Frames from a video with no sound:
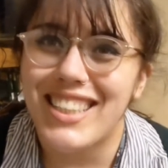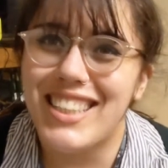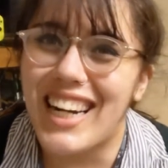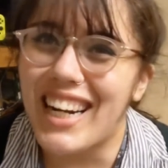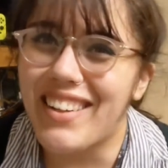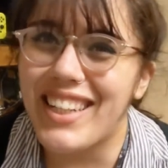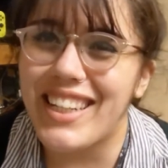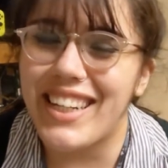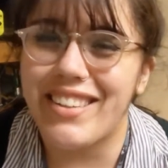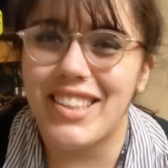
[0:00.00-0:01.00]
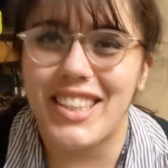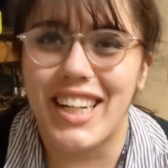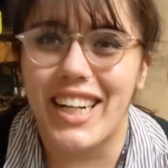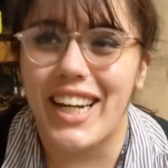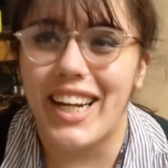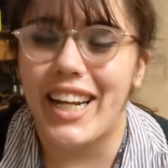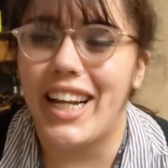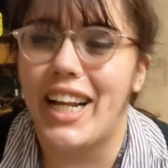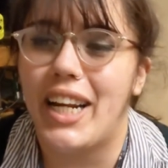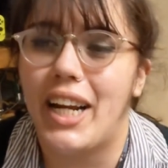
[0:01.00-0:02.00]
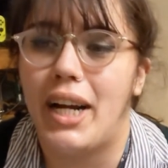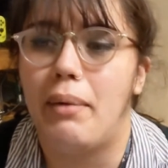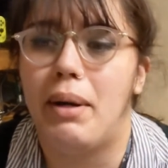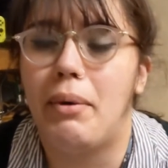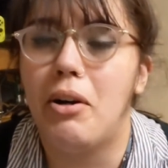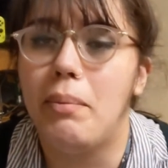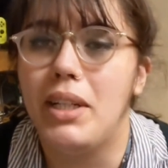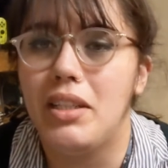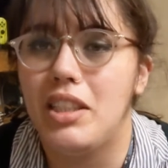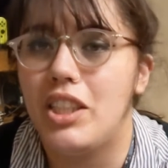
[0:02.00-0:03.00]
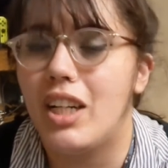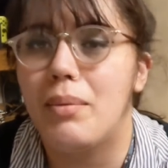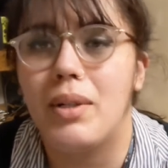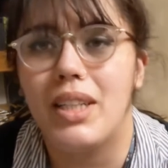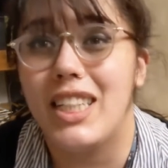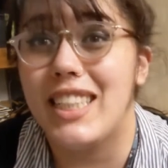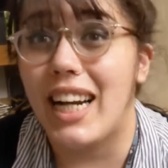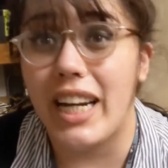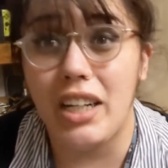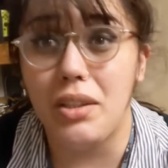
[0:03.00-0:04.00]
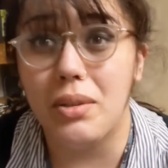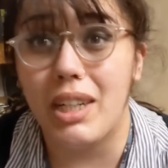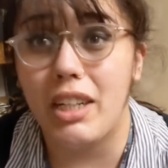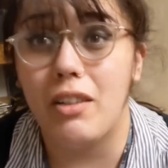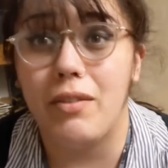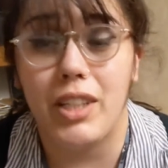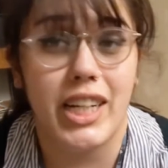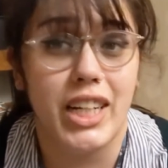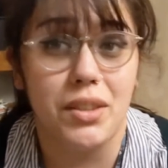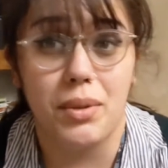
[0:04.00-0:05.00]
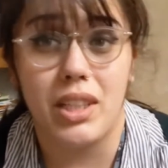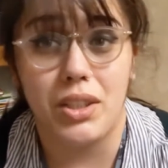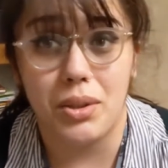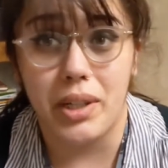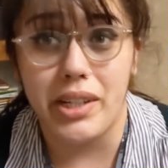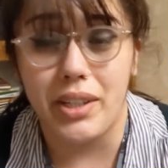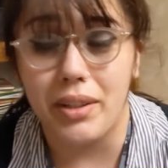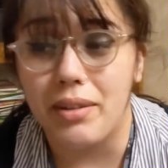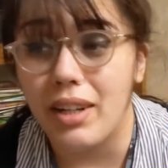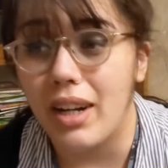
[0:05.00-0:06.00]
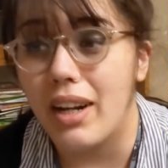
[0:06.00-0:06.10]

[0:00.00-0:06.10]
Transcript: So I really like crocheting, and I'm hoping to share more things that I enjoy, and hopefully you guys will enjoy too.